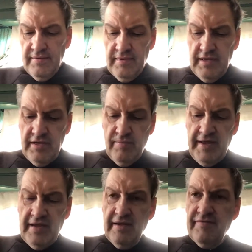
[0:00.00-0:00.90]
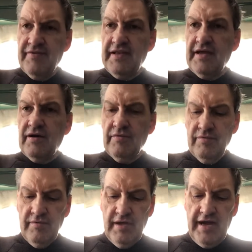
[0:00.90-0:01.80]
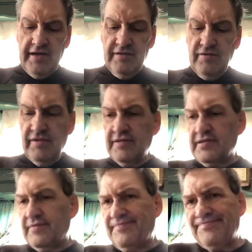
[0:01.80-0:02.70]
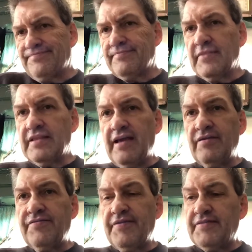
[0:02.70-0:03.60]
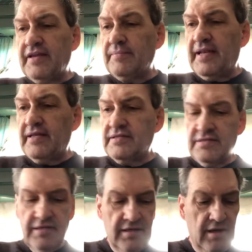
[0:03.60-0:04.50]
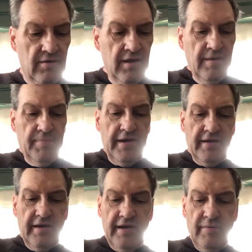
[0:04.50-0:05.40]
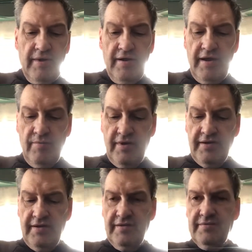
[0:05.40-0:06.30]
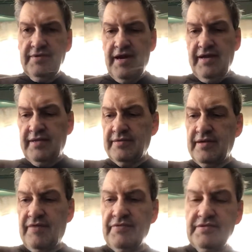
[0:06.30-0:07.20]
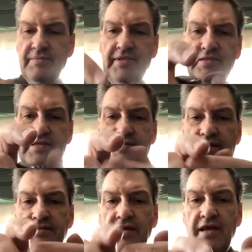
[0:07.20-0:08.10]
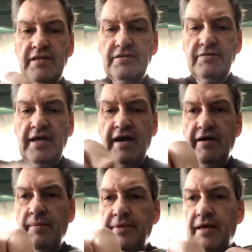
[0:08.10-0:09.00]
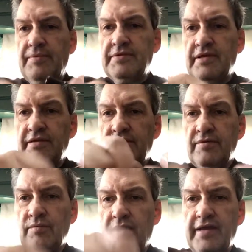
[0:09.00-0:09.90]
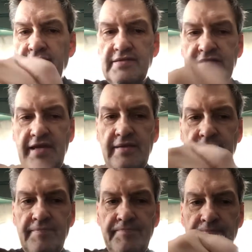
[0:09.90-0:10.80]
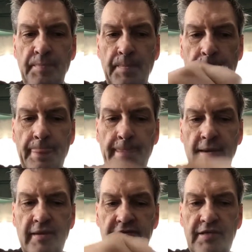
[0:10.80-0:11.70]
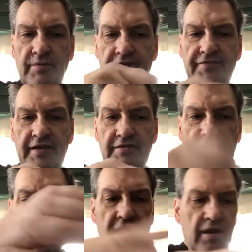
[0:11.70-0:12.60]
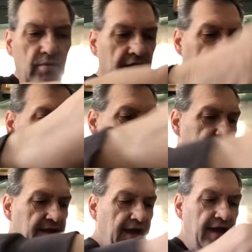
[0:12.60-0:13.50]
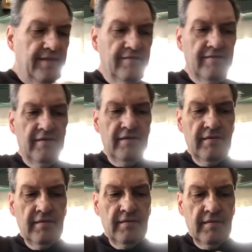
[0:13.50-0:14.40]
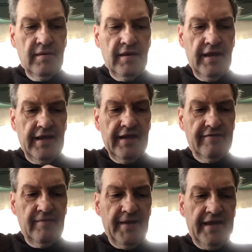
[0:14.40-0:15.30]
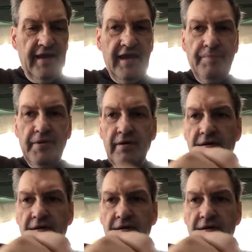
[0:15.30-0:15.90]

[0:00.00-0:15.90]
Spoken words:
you know, making a video, I could do this in 10 or 15 minutes, you know. But I wanted to kind of cover some of the details. So now I'll be able to wind this in, see what it feels like. When I get to the end, and I get to my keeper,